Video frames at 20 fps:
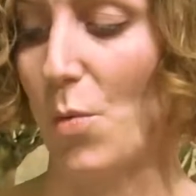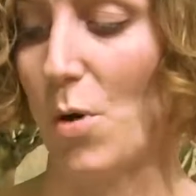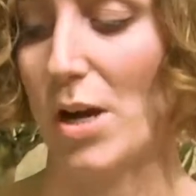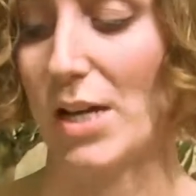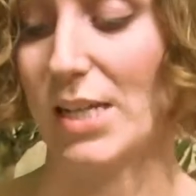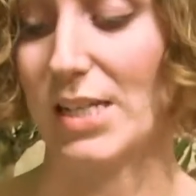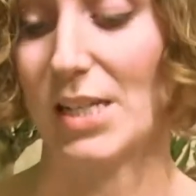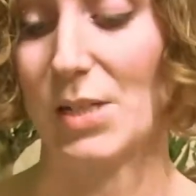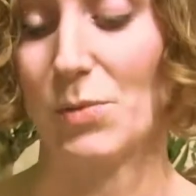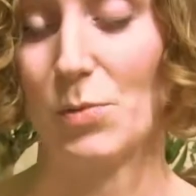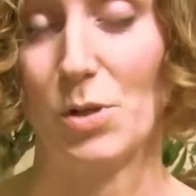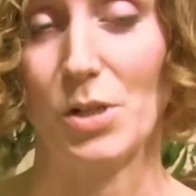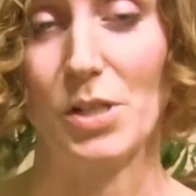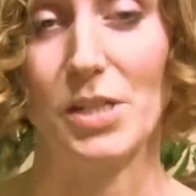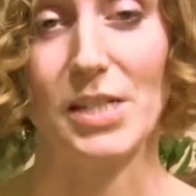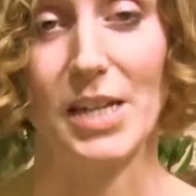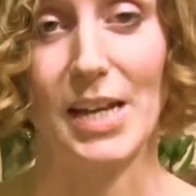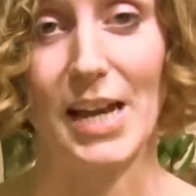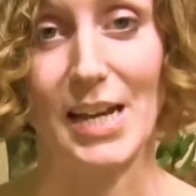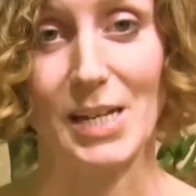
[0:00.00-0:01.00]
what I did
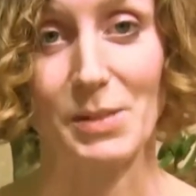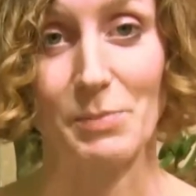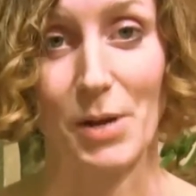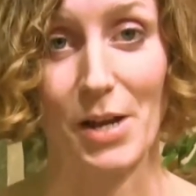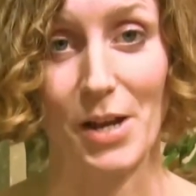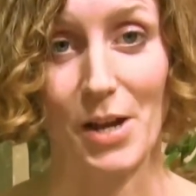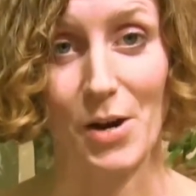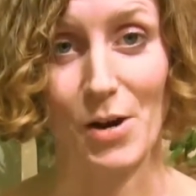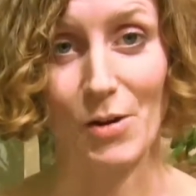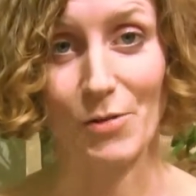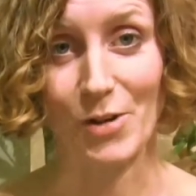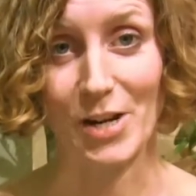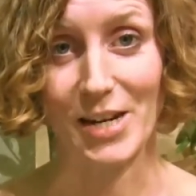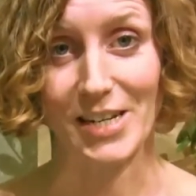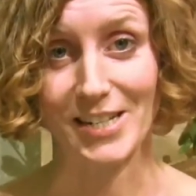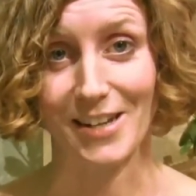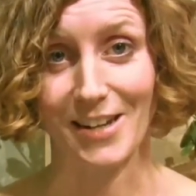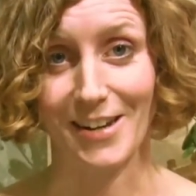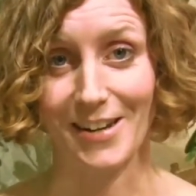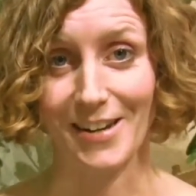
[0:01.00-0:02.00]
was, I had my heart
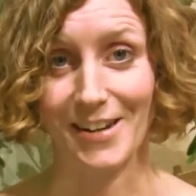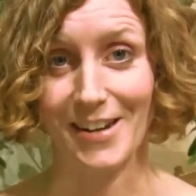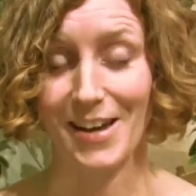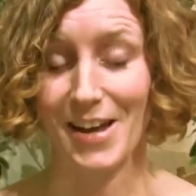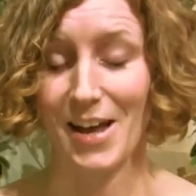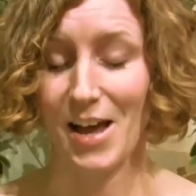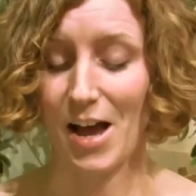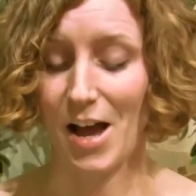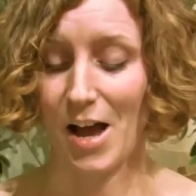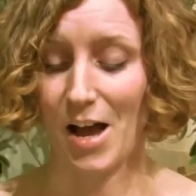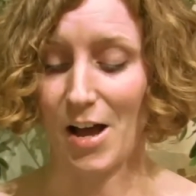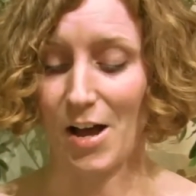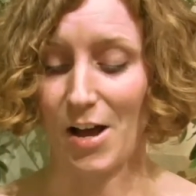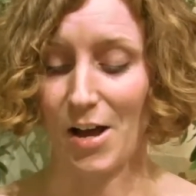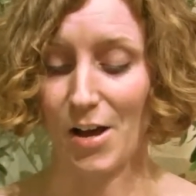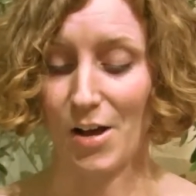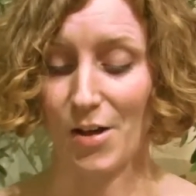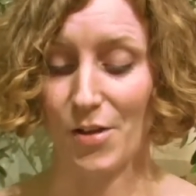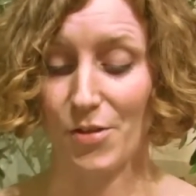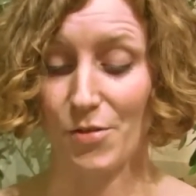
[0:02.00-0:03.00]
rate done
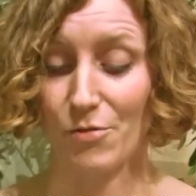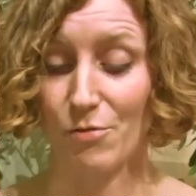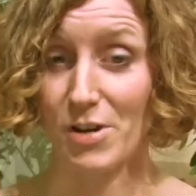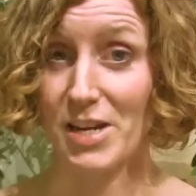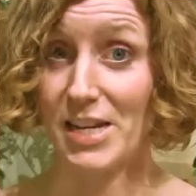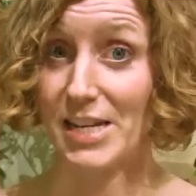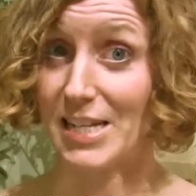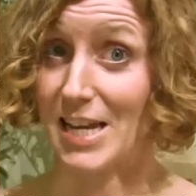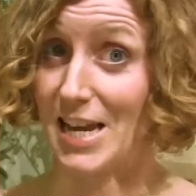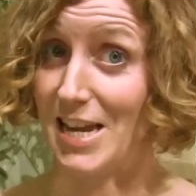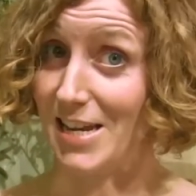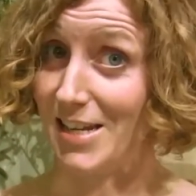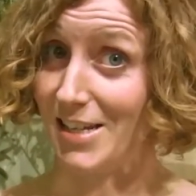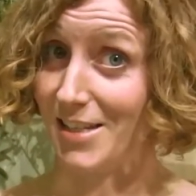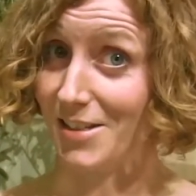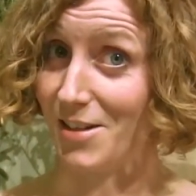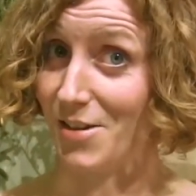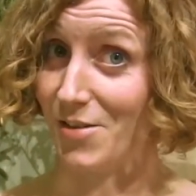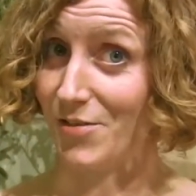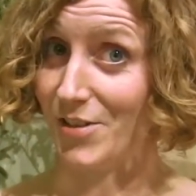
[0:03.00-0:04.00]
3
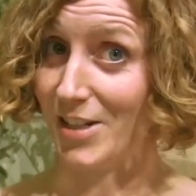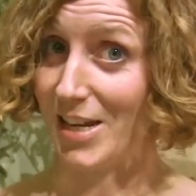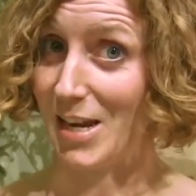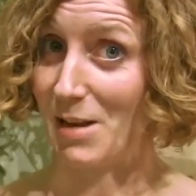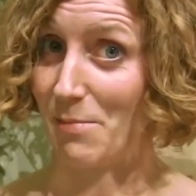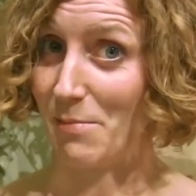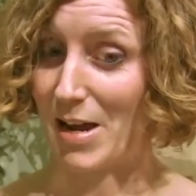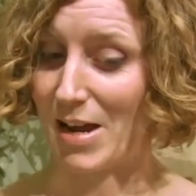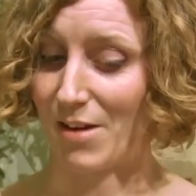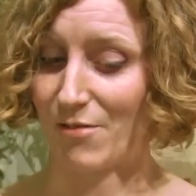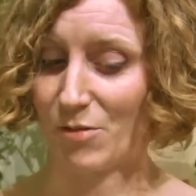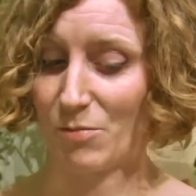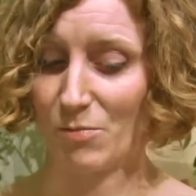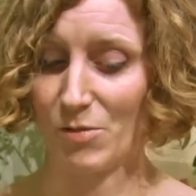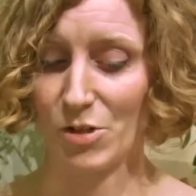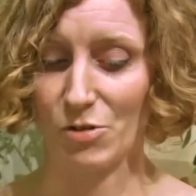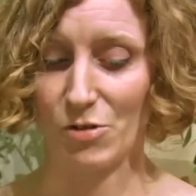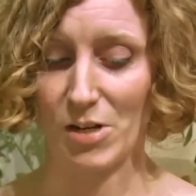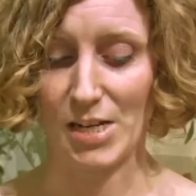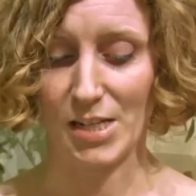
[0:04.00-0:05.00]
days after getting back from
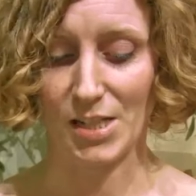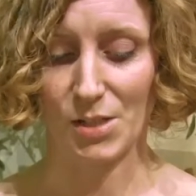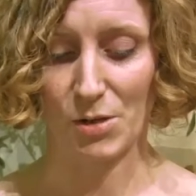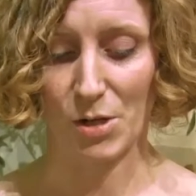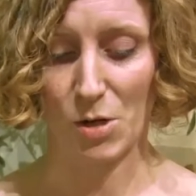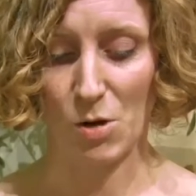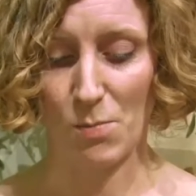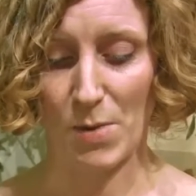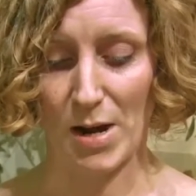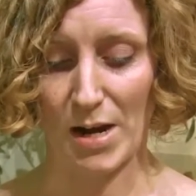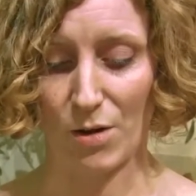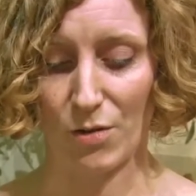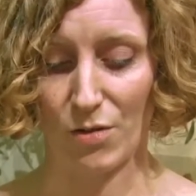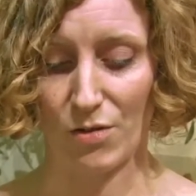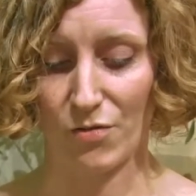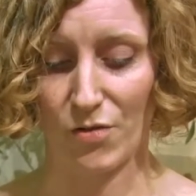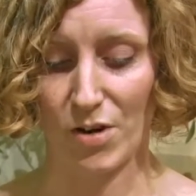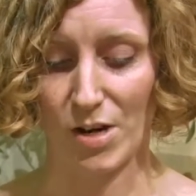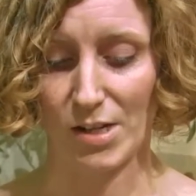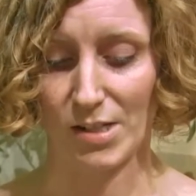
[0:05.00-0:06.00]
retreat. So I got back on
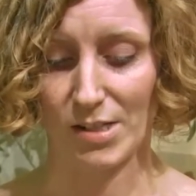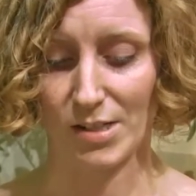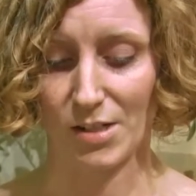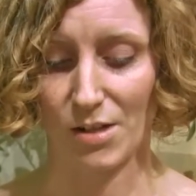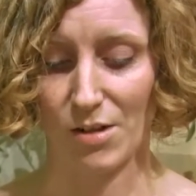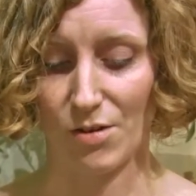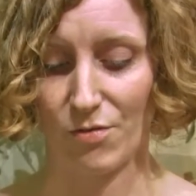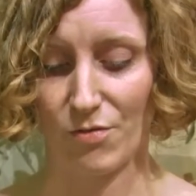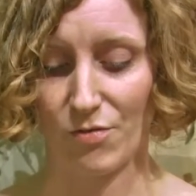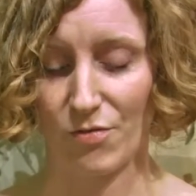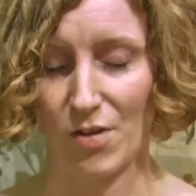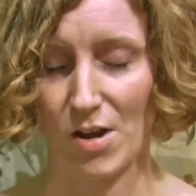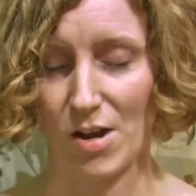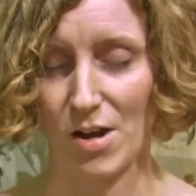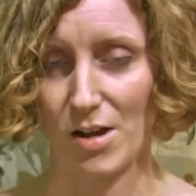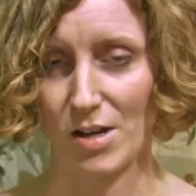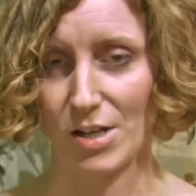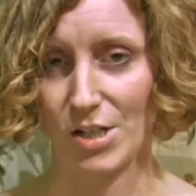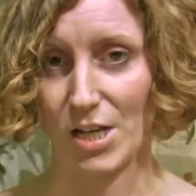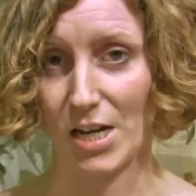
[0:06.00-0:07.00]
the 1st
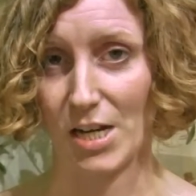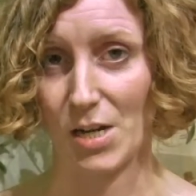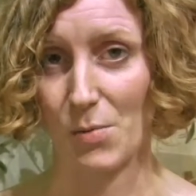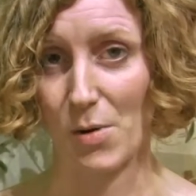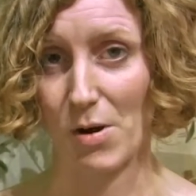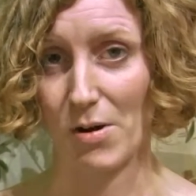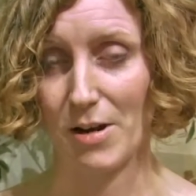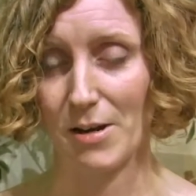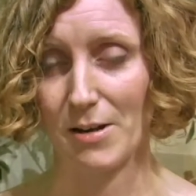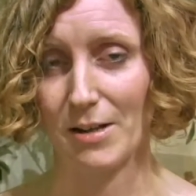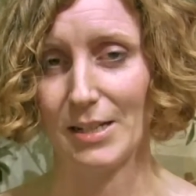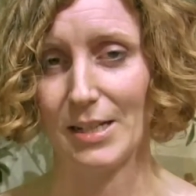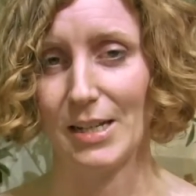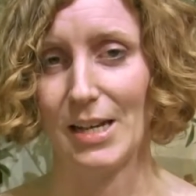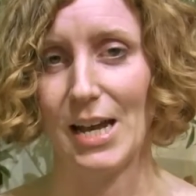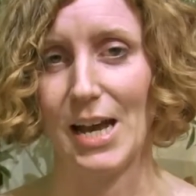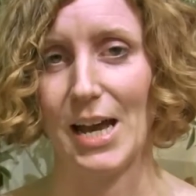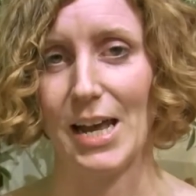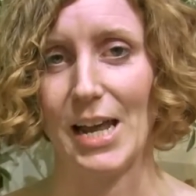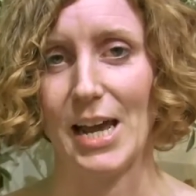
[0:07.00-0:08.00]
of January,
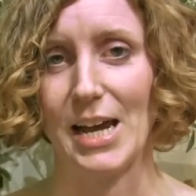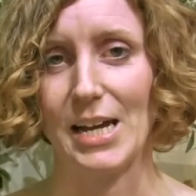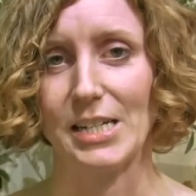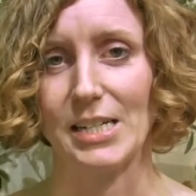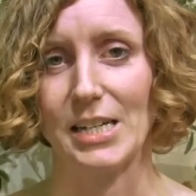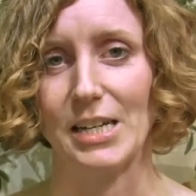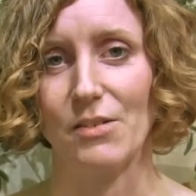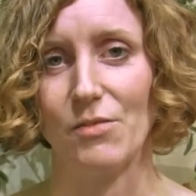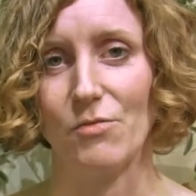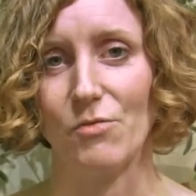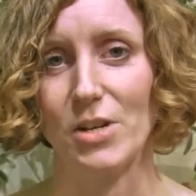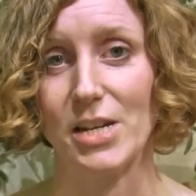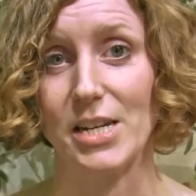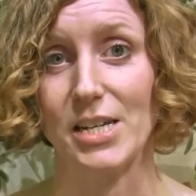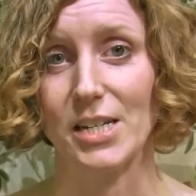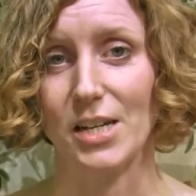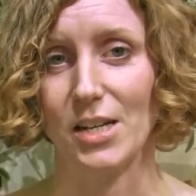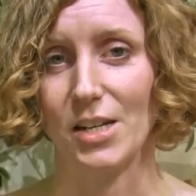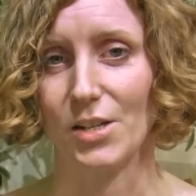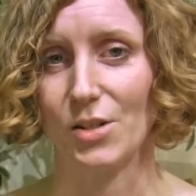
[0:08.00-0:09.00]
and I had it
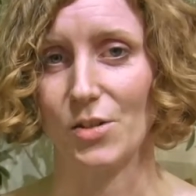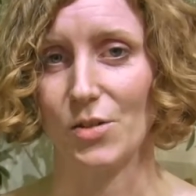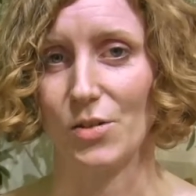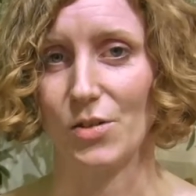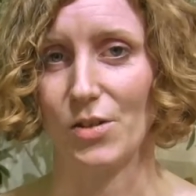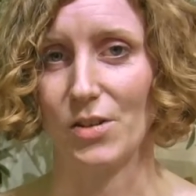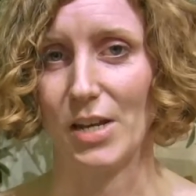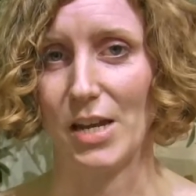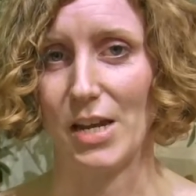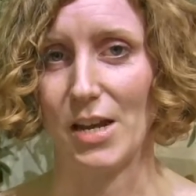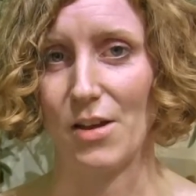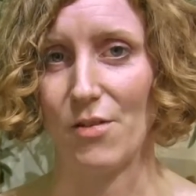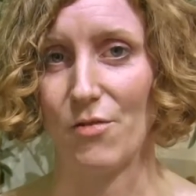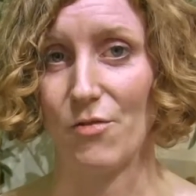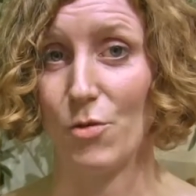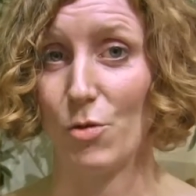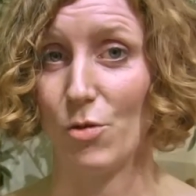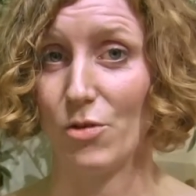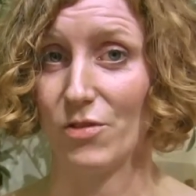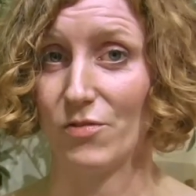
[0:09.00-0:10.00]
redone on the
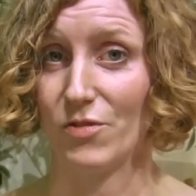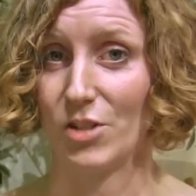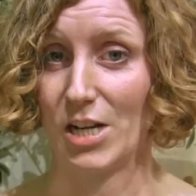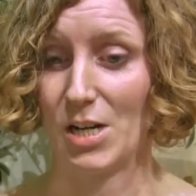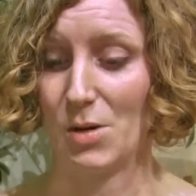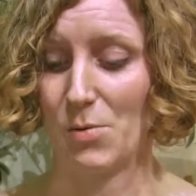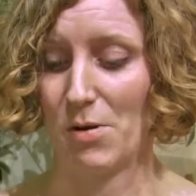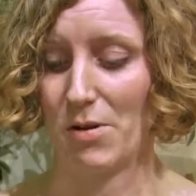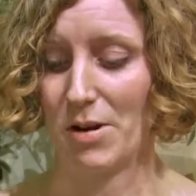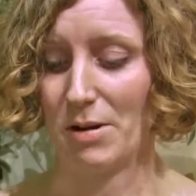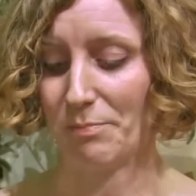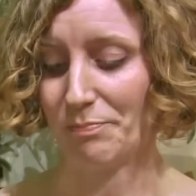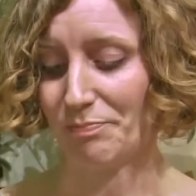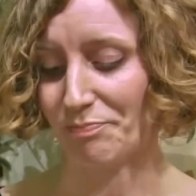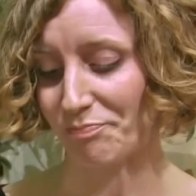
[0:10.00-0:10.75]
4th of January.